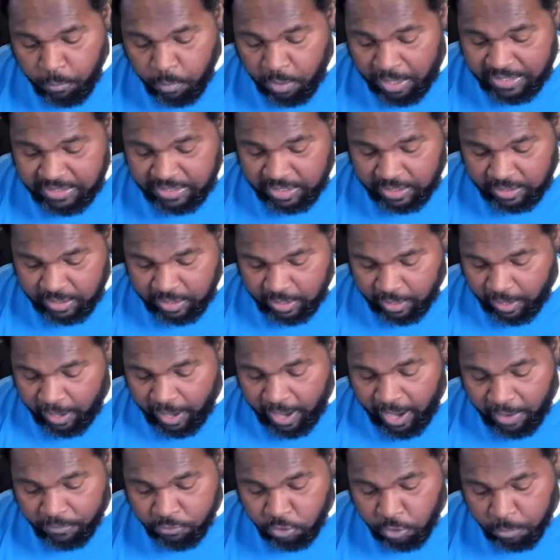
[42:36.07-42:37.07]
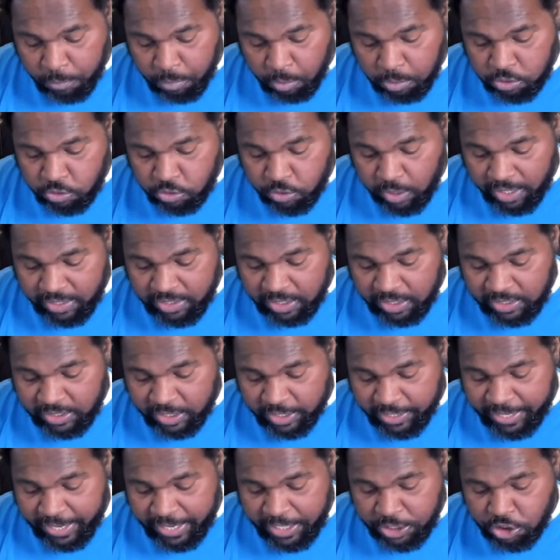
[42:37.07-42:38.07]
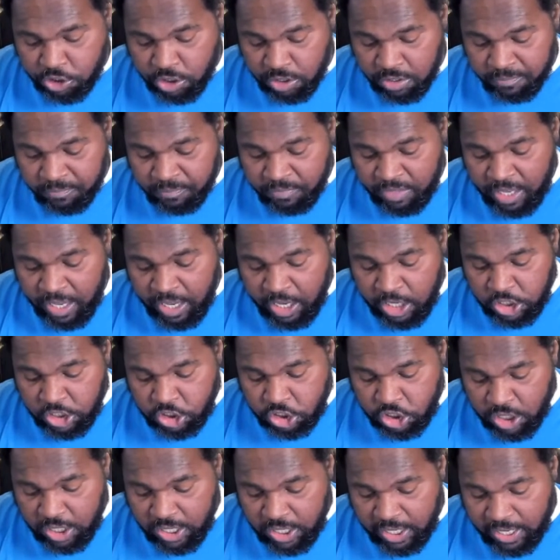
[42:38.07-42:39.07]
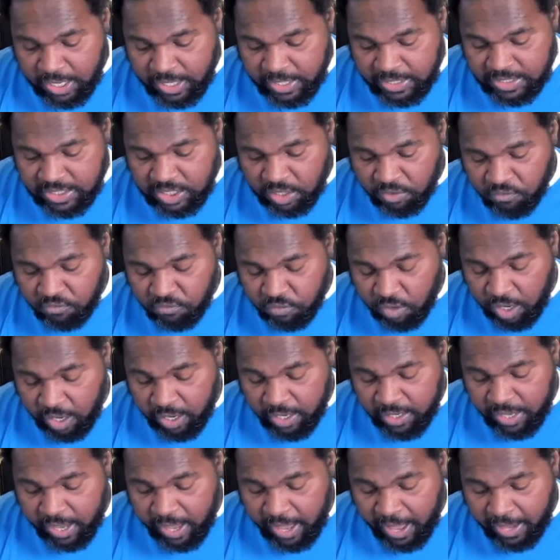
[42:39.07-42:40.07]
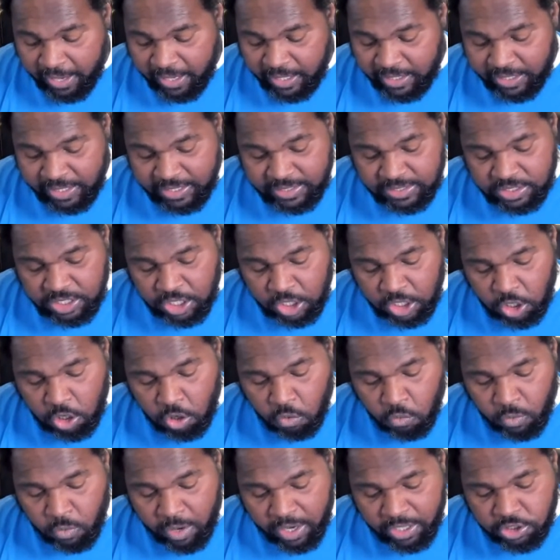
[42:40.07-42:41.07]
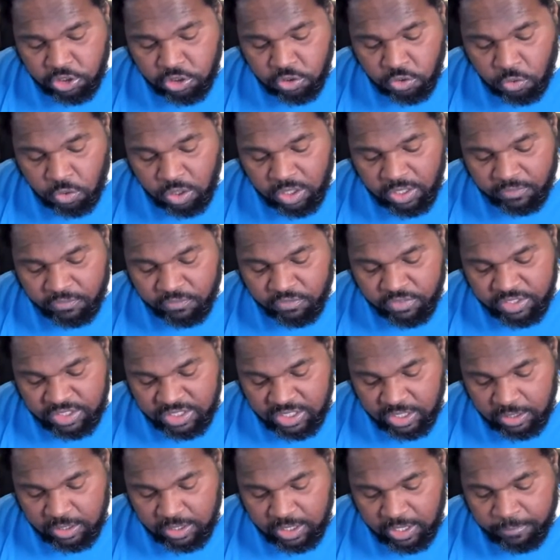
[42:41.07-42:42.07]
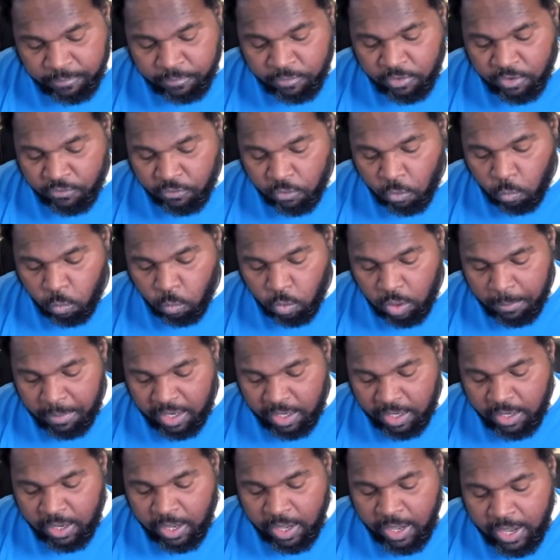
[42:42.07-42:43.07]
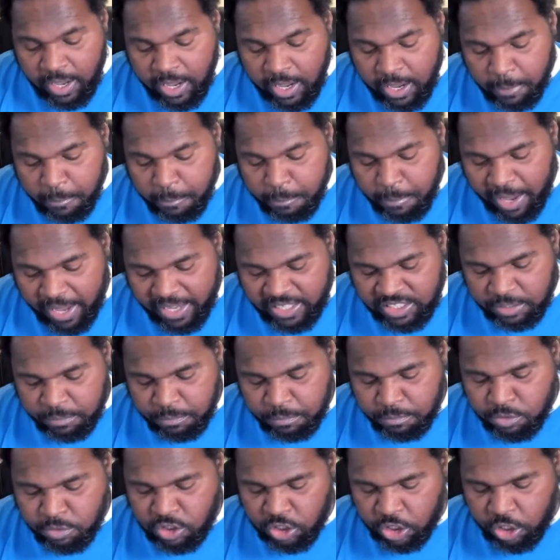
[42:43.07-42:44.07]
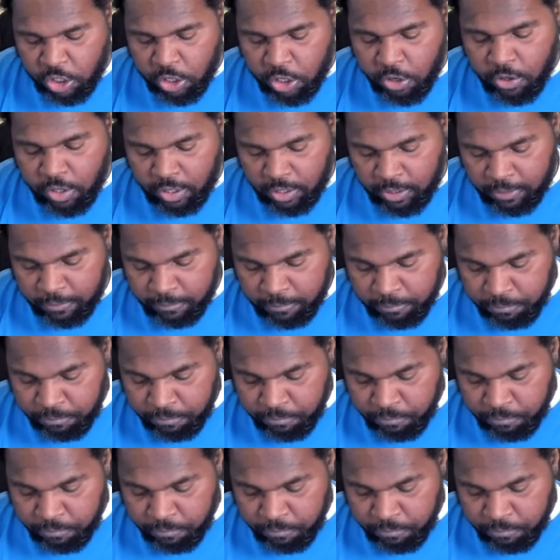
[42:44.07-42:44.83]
Presently, after protracted litigation, she is confined at Clinton Correctional Facility for Women in maximum security.